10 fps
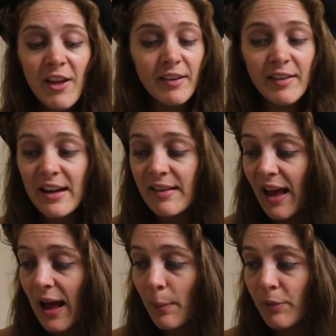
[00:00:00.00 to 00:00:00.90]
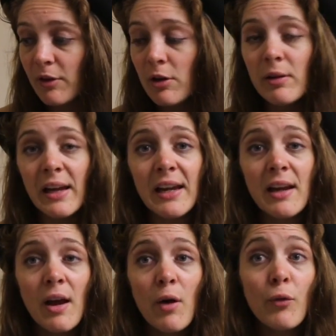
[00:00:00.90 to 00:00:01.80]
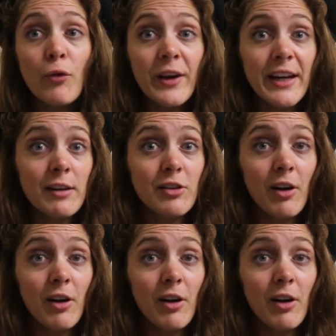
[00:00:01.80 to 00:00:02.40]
this is absolutely freaking